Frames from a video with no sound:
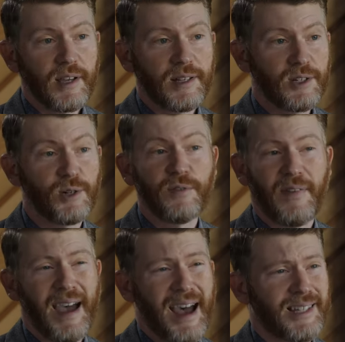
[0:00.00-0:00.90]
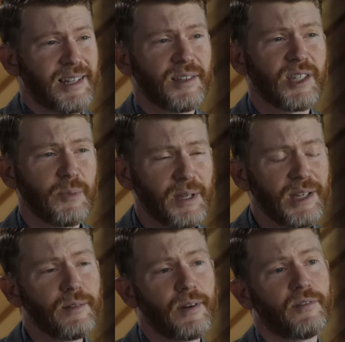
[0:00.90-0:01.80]
that it's too fast. The
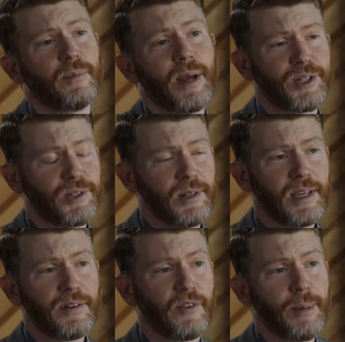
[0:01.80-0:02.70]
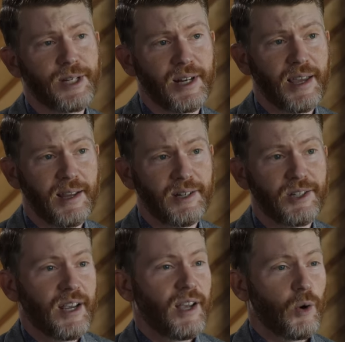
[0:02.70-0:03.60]
speed of information in the information
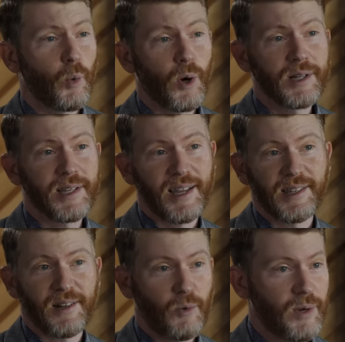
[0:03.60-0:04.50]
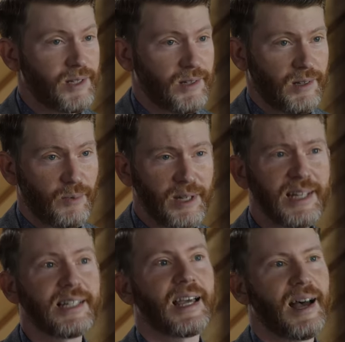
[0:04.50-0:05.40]
age works against our wisdom. We
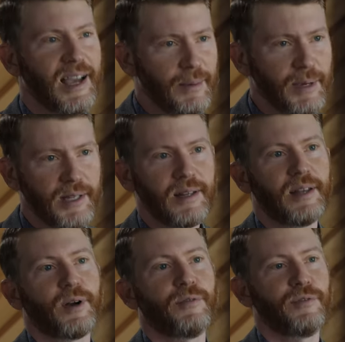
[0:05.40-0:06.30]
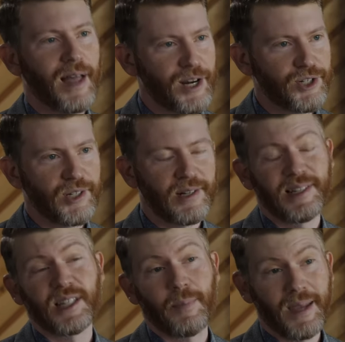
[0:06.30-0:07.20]
need time and, and reflection
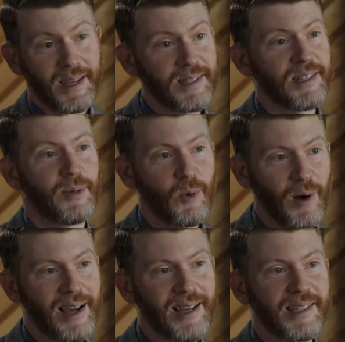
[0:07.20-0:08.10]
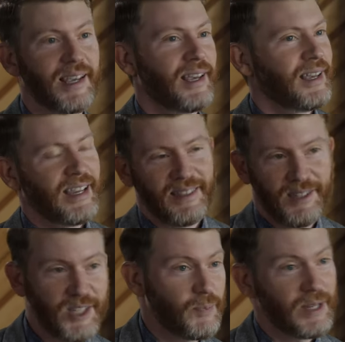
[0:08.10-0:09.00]
and space to be wise, and
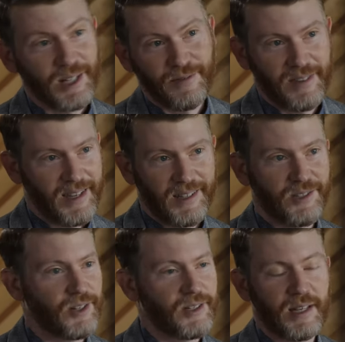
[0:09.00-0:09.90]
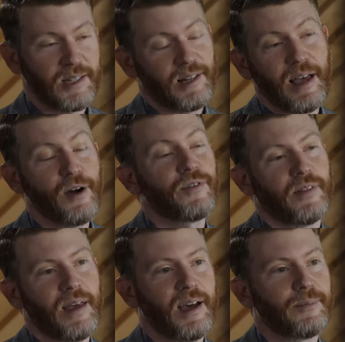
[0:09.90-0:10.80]
the speed of things just doesn't allow for
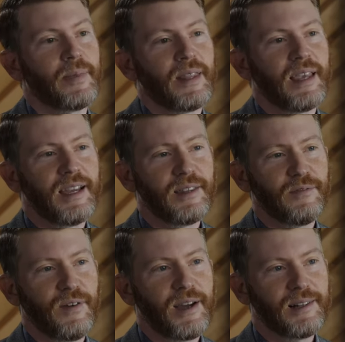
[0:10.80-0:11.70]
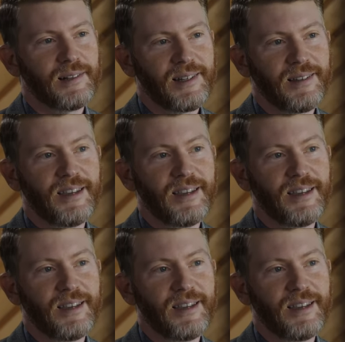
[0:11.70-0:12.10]
that. And then finally,